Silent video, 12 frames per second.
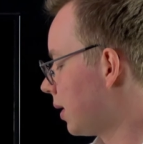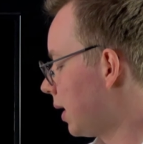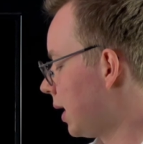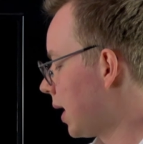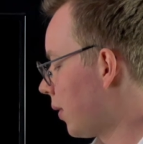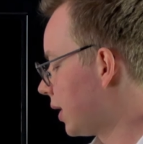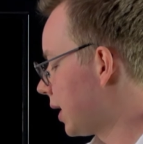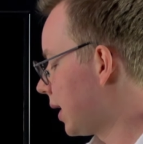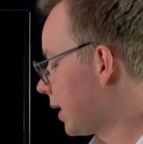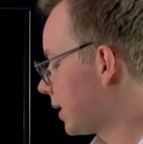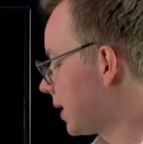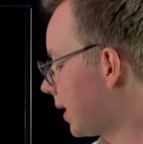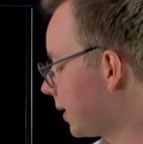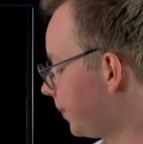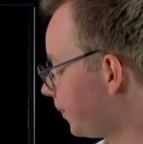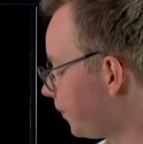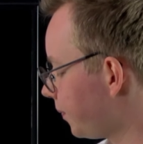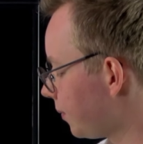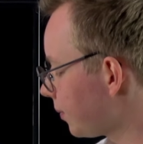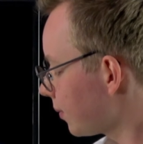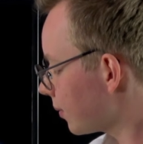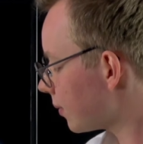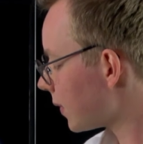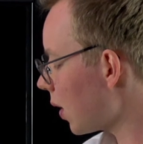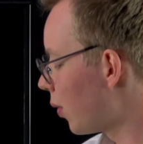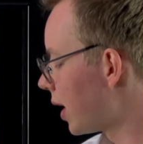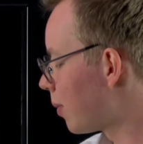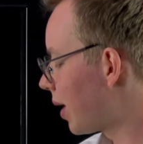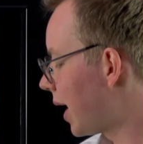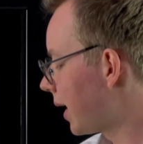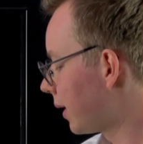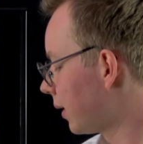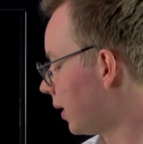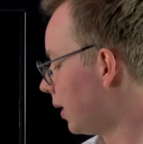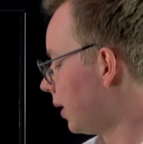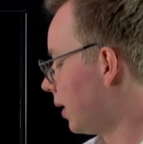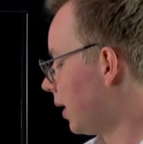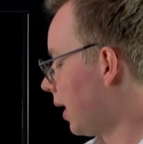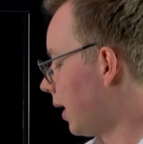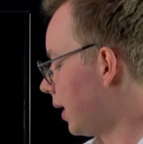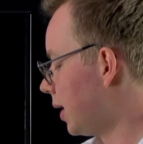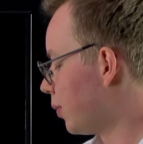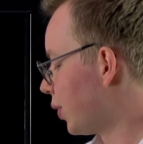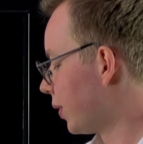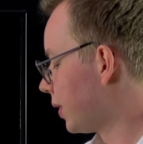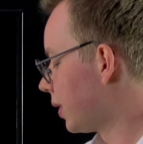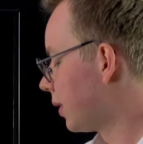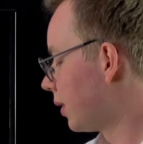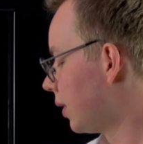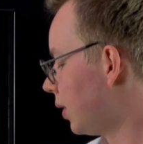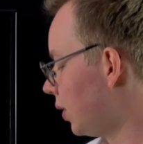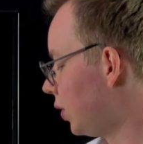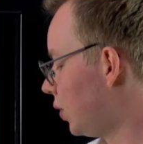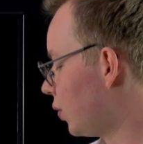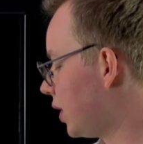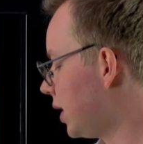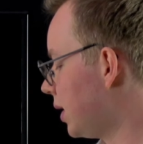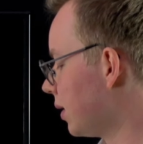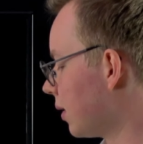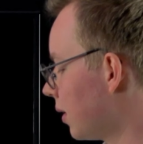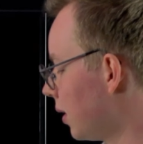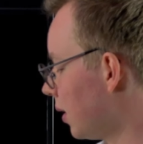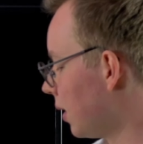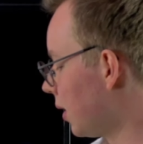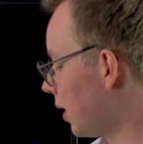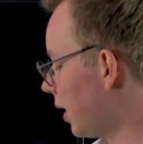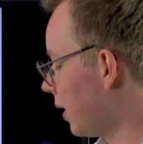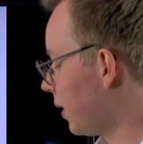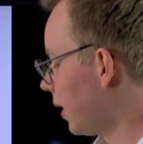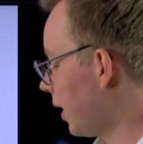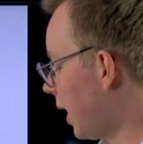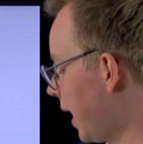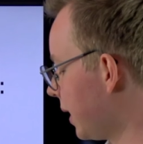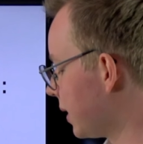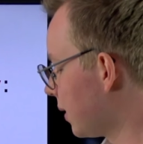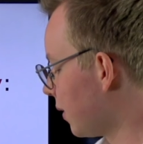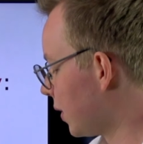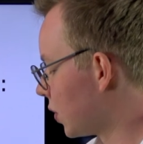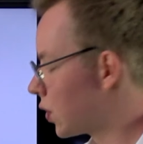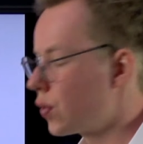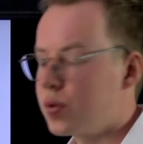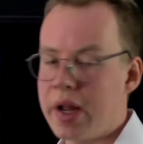in our data set when applying input UD and the true